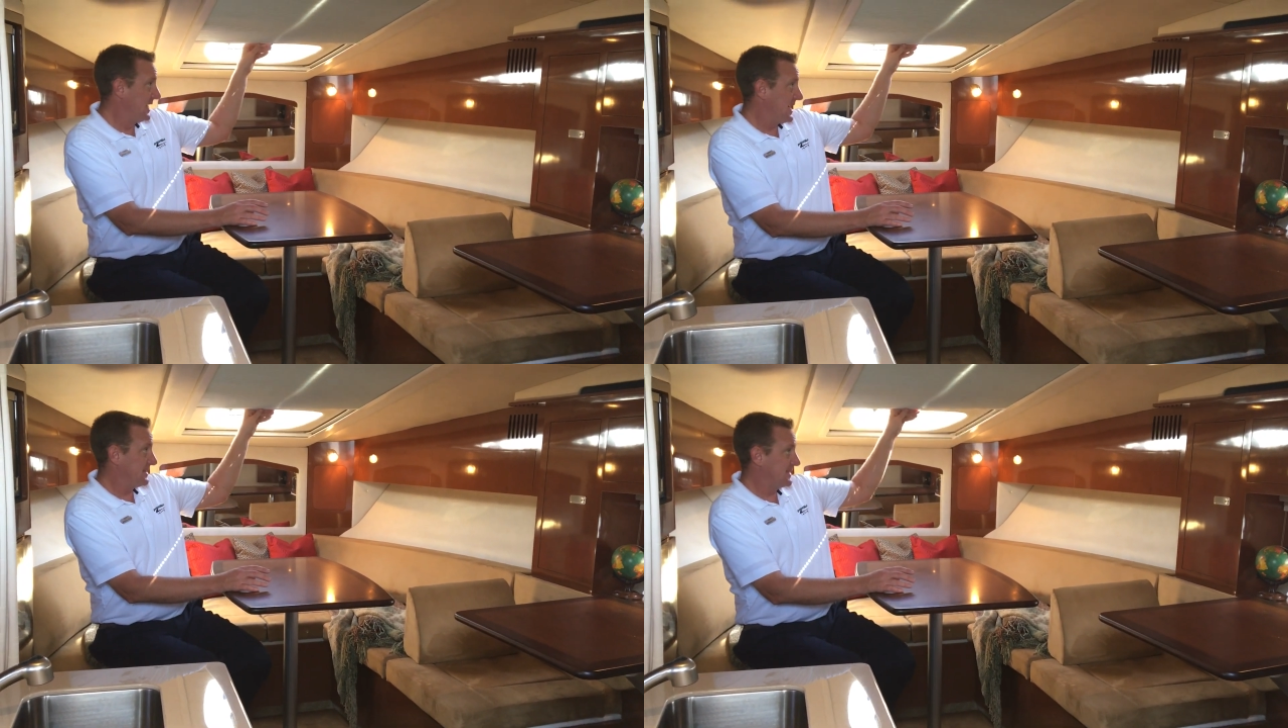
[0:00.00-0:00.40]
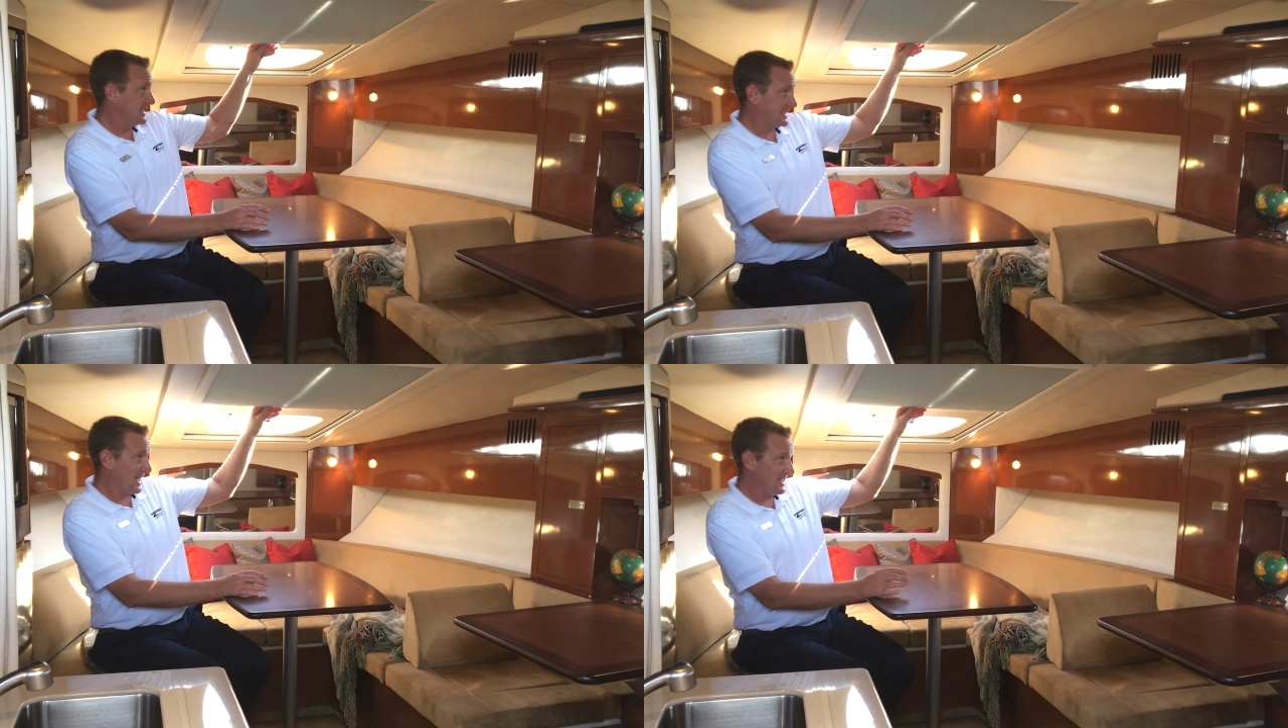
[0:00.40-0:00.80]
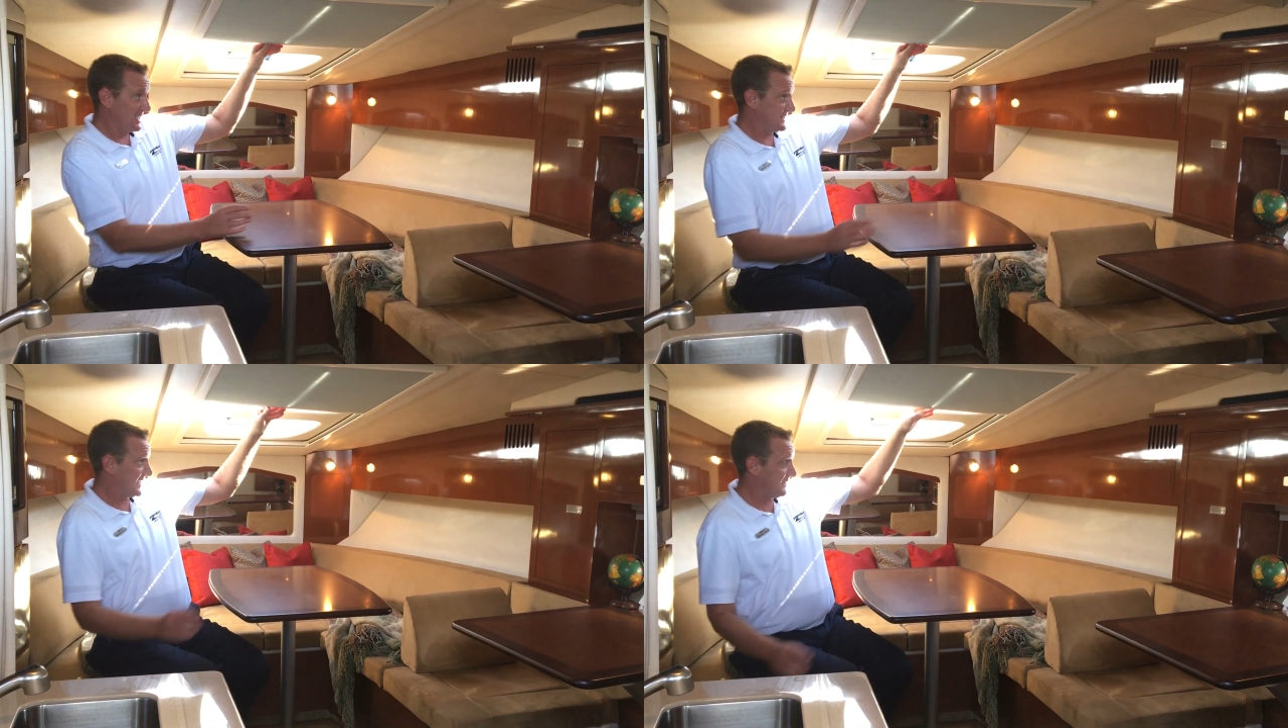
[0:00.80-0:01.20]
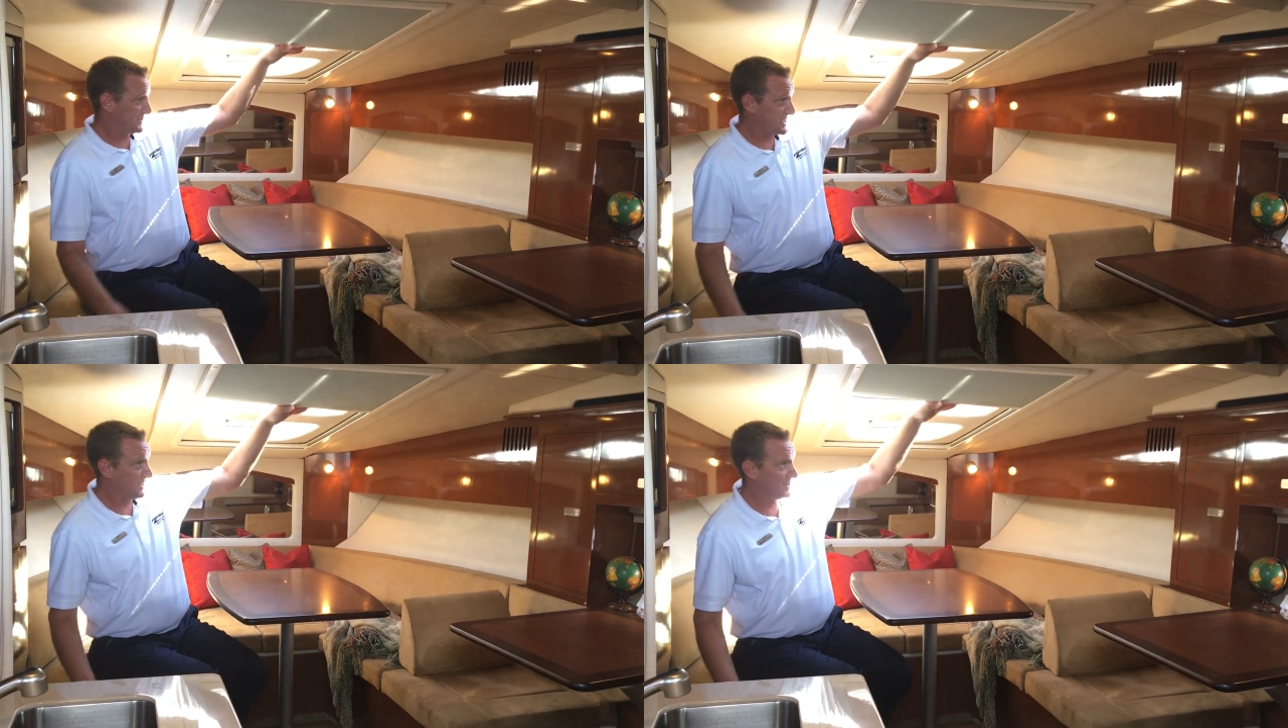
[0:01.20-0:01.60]
And then that skylight that I
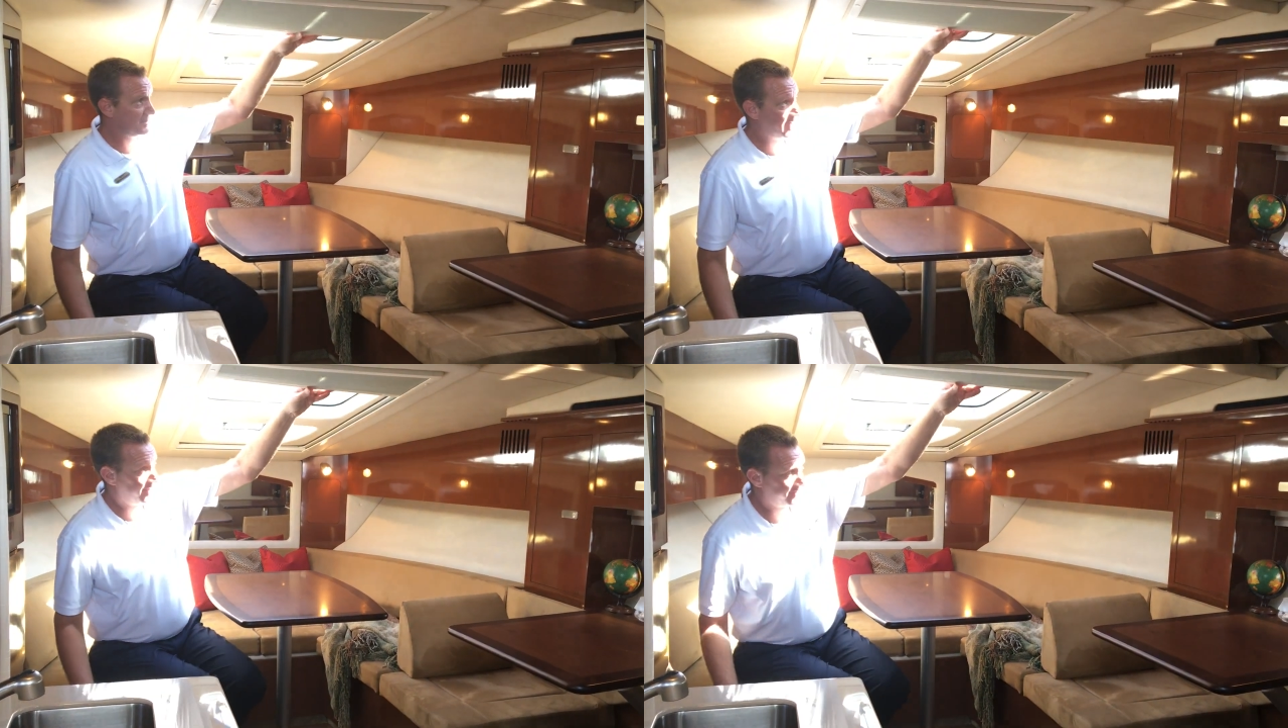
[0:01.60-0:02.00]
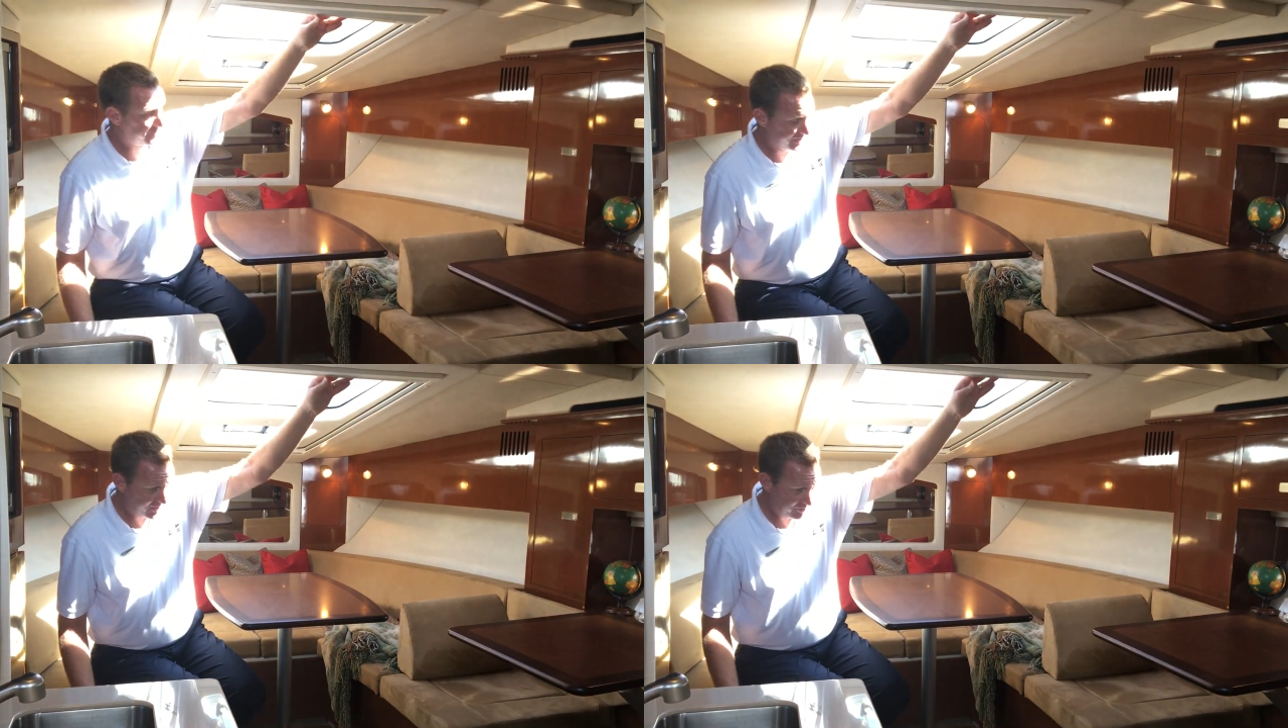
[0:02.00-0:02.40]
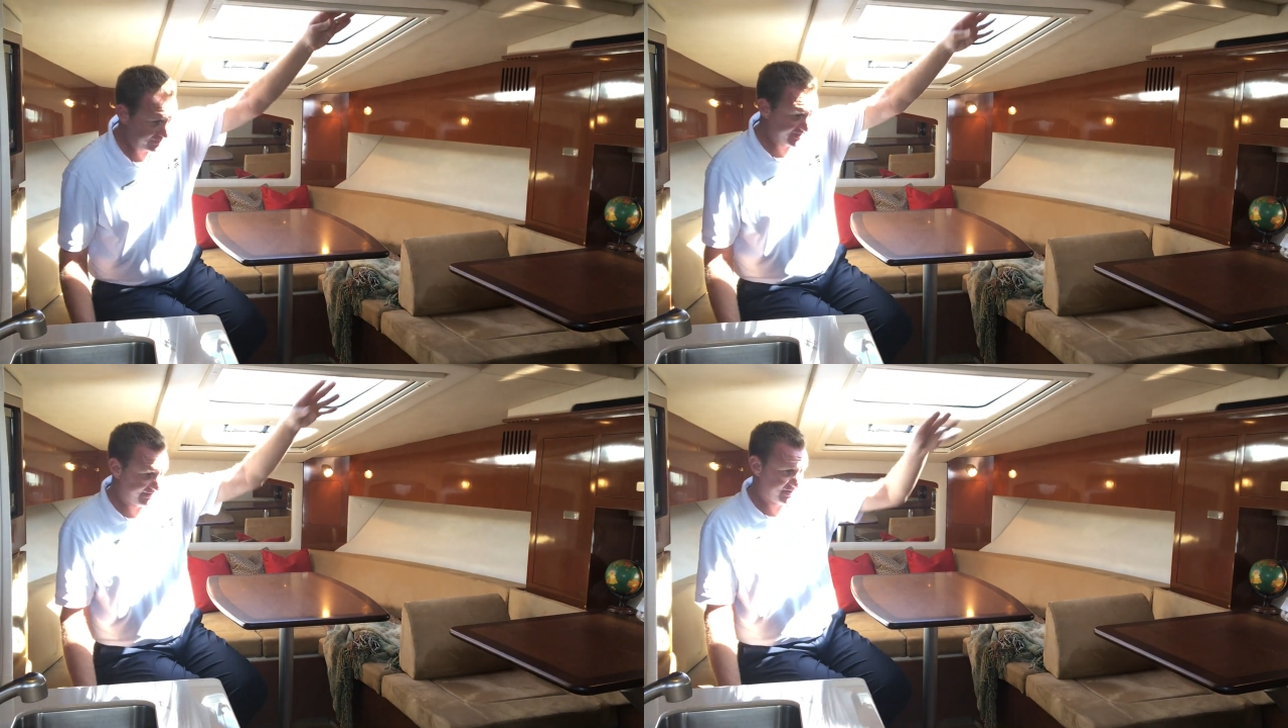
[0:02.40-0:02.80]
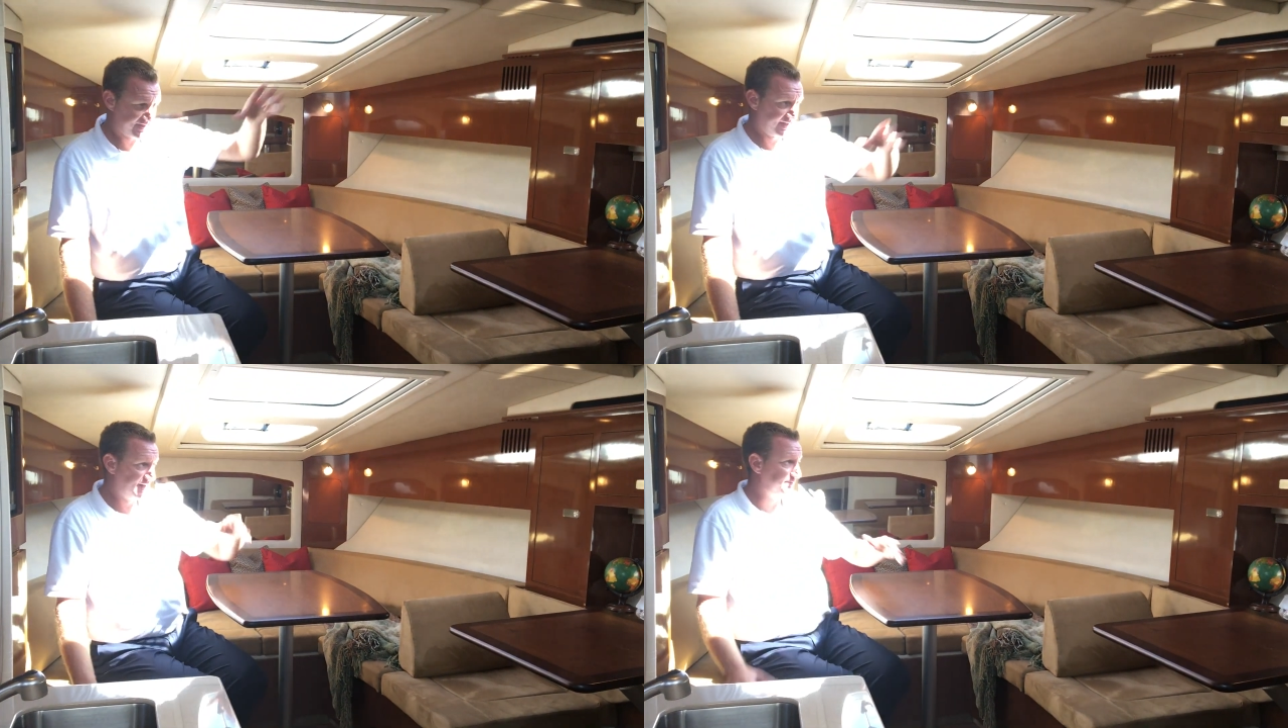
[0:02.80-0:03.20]
was telling you about that really opens
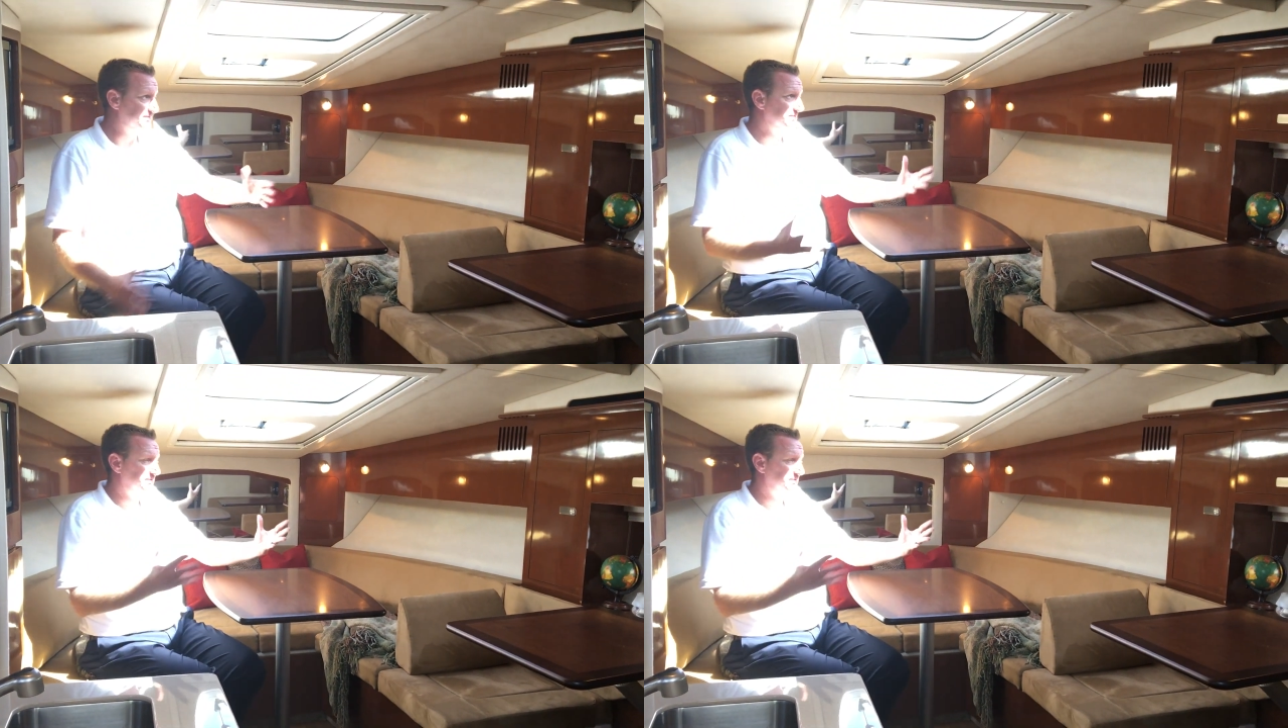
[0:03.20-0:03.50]
everything up